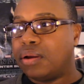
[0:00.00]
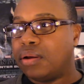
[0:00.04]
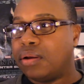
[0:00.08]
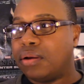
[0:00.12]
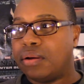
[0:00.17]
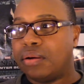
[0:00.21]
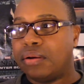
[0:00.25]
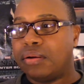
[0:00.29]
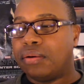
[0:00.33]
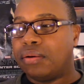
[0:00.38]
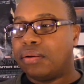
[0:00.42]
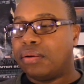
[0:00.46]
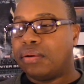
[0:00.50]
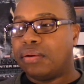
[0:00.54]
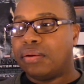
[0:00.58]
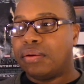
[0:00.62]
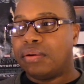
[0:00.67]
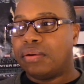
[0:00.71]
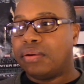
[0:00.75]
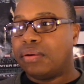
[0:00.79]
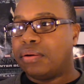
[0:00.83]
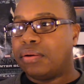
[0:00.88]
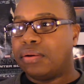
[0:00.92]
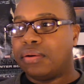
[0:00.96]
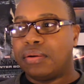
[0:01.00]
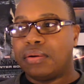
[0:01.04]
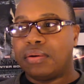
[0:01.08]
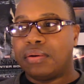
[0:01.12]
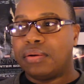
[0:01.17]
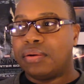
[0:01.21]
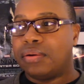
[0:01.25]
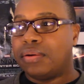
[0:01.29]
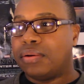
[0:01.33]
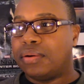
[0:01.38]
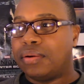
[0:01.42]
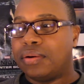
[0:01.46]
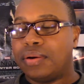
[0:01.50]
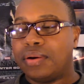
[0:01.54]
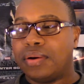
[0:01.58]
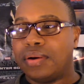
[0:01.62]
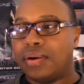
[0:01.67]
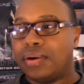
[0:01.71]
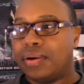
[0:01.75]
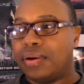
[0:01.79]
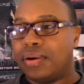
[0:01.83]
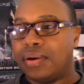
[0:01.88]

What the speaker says: [no speech]